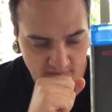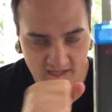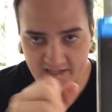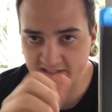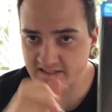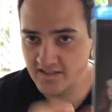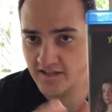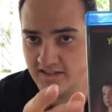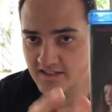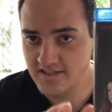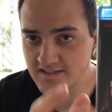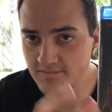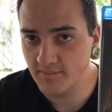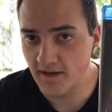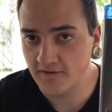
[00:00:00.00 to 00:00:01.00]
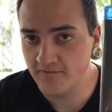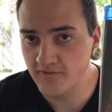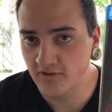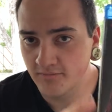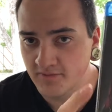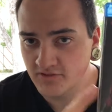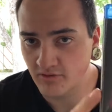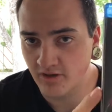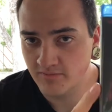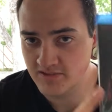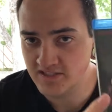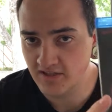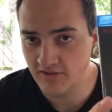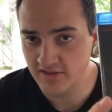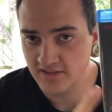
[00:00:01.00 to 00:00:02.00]
And it's not that it's a bad film is why I'm
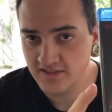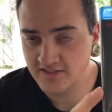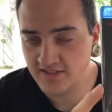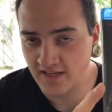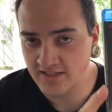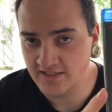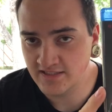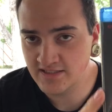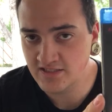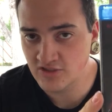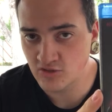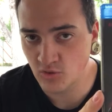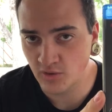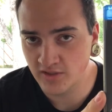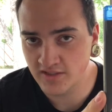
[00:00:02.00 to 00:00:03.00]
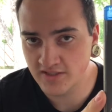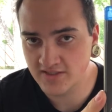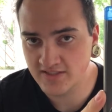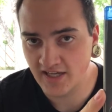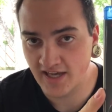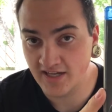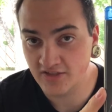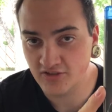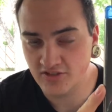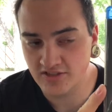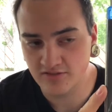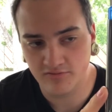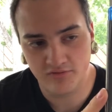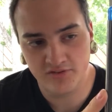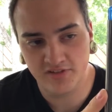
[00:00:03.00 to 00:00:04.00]
selling this. I did enjoy this. I actually
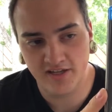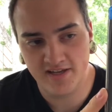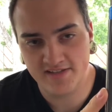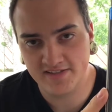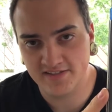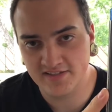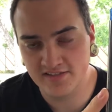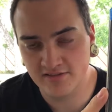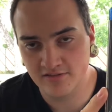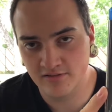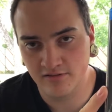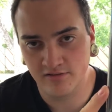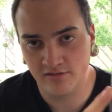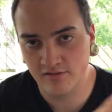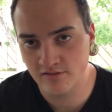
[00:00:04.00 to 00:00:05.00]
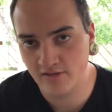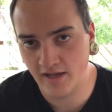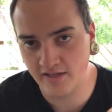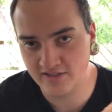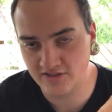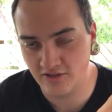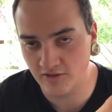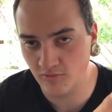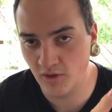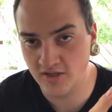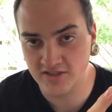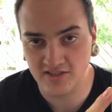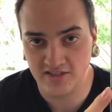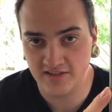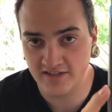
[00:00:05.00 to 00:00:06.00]
didn't realize until I started
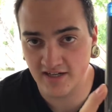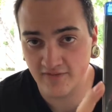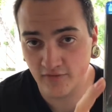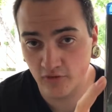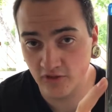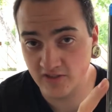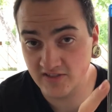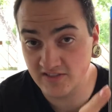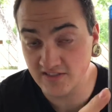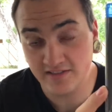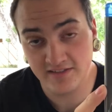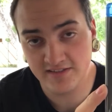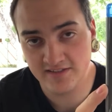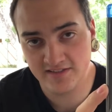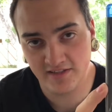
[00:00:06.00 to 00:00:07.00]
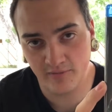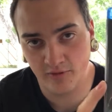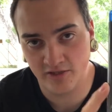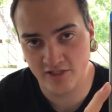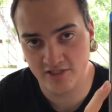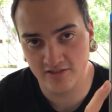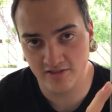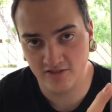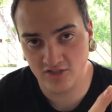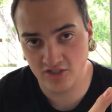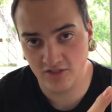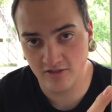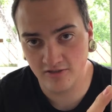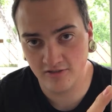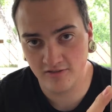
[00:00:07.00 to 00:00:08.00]
watching it that I've already seen this. I watched it on
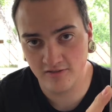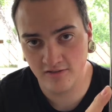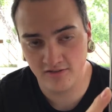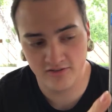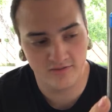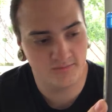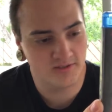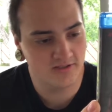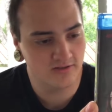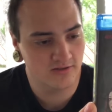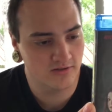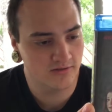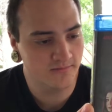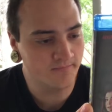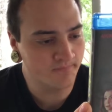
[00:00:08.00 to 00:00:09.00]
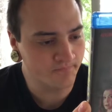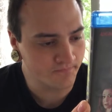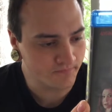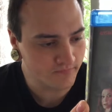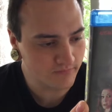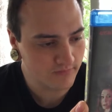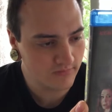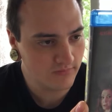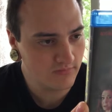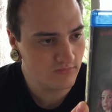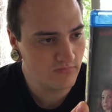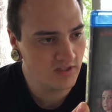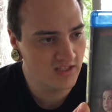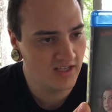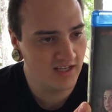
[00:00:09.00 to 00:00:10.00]
Shudder a little bit ago.
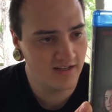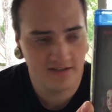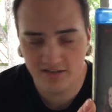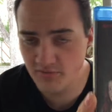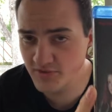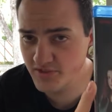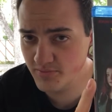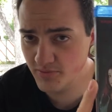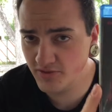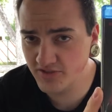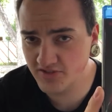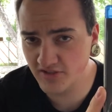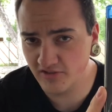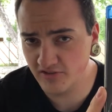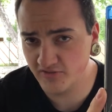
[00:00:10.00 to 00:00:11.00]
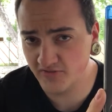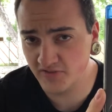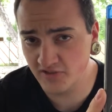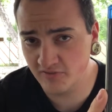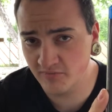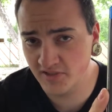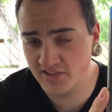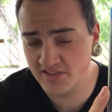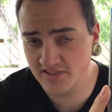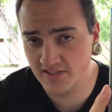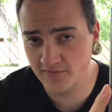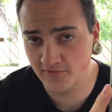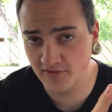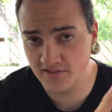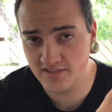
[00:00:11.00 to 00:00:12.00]
And it was a pretty solid film. It's
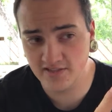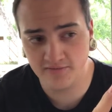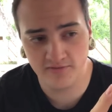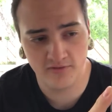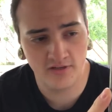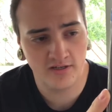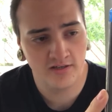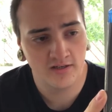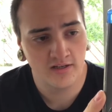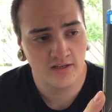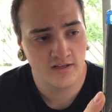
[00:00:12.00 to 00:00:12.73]
definitely different.